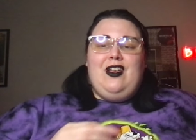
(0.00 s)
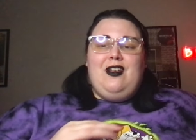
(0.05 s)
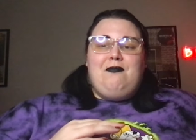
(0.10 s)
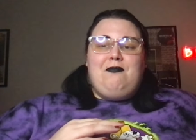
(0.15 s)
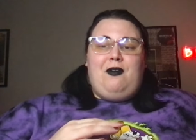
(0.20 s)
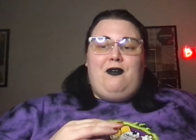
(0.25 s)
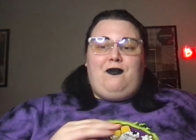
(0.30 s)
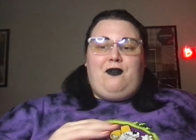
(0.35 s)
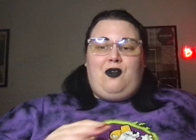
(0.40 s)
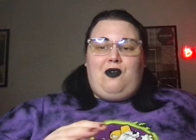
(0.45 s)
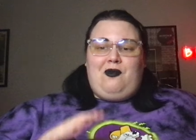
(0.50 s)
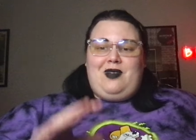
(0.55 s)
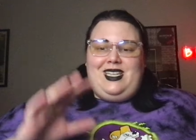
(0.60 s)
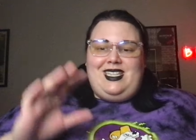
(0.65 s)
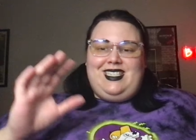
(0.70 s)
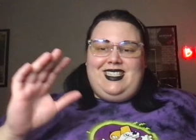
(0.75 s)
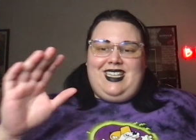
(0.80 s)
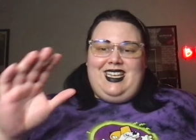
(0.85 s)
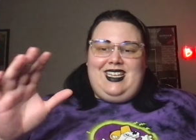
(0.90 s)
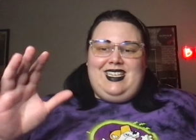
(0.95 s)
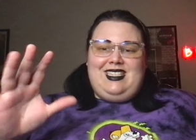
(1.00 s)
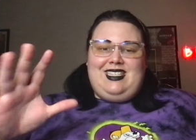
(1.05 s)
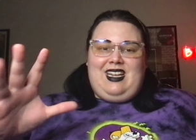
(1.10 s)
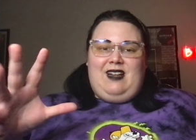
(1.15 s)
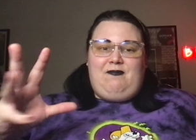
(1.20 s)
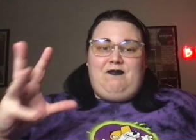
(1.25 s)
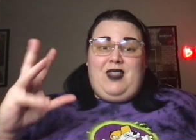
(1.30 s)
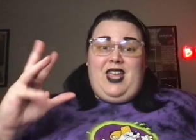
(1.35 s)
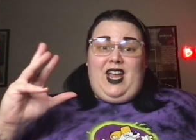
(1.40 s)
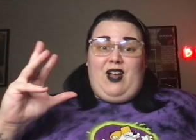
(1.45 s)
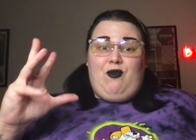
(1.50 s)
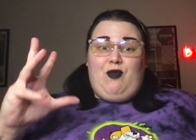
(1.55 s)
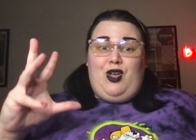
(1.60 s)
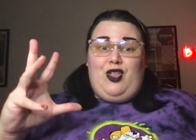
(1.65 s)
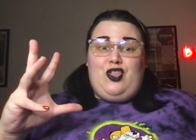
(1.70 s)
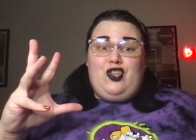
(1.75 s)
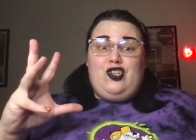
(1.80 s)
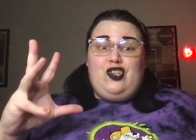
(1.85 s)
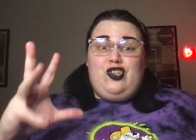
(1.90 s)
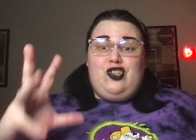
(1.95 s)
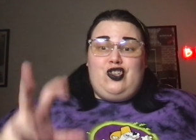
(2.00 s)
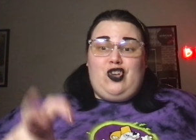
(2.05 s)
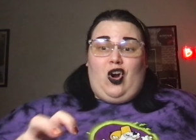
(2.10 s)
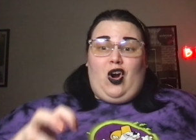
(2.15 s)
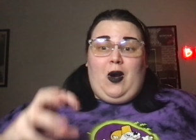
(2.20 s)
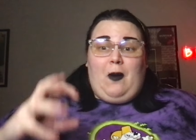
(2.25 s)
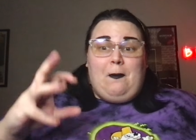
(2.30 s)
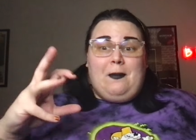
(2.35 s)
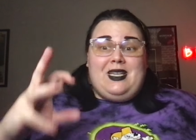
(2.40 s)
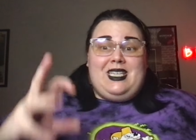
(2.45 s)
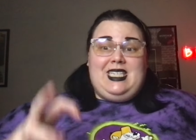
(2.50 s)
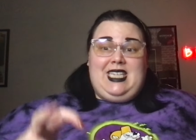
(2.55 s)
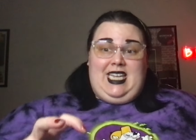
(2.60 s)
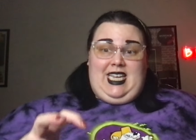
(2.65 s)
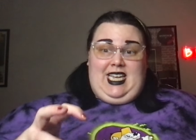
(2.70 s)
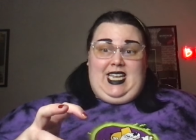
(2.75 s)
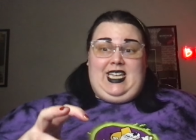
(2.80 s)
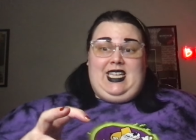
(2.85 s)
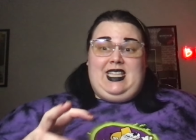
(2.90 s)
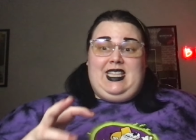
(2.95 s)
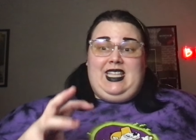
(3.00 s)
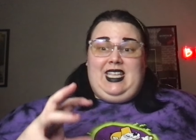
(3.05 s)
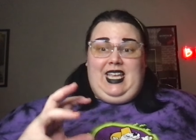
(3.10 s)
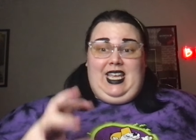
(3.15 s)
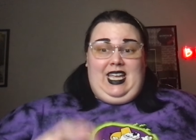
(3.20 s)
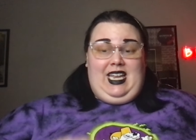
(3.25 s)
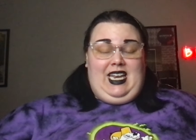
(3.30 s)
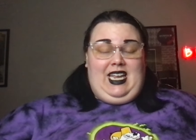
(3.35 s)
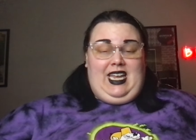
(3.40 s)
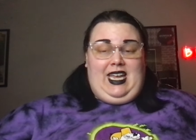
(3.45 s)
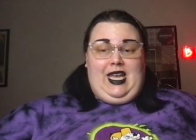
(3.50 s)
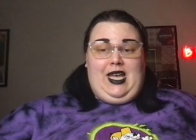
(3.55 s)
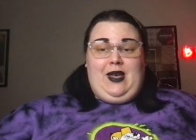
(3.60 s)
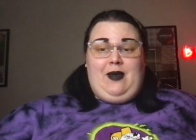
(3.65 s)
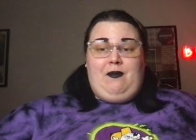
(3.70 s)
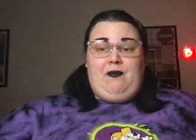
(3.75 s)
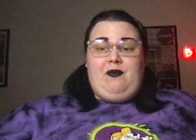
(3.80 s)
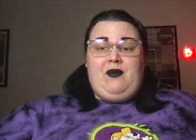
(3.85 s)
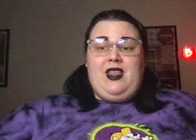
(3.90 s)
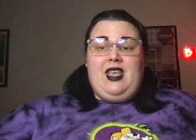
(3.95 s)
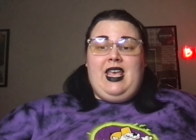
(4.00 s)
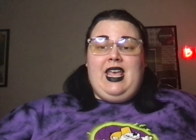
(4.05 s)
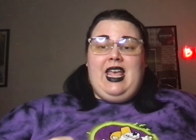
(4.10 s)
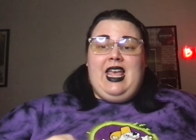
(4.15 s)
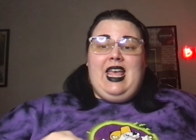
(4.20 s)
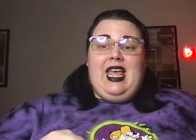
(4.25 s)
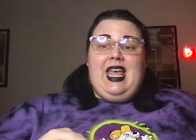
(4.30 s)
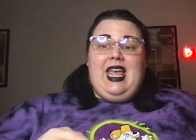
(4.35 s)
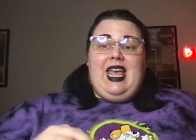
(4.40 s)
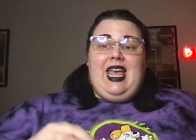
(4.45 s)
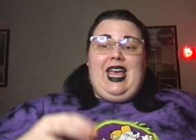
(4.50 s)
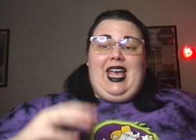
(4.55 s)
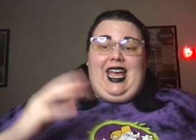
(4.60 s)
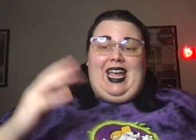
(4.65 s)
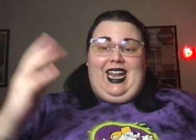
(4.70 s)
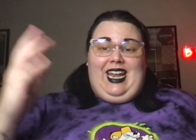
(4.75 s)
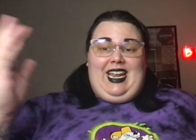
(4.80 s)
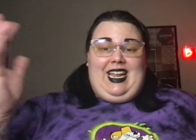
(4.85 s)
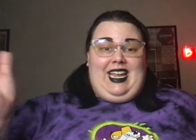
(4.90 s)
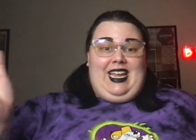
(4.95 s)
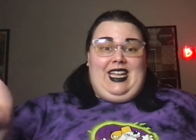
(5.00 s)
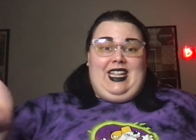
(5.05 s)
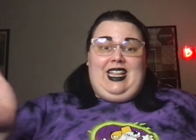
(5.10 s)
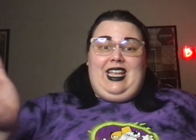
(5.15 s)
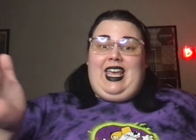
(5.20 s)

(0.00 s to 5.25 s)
before we see something with sharp teeth get him, and he and the